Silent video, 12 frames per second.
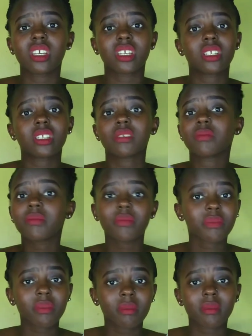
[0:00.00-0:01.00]
can't
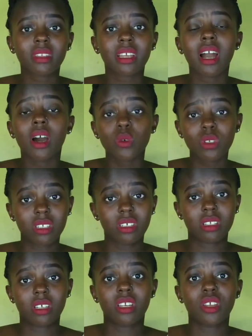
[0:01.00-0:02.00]
house
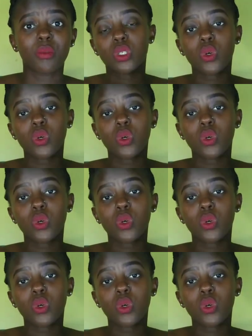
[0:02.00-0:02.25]
it anymore.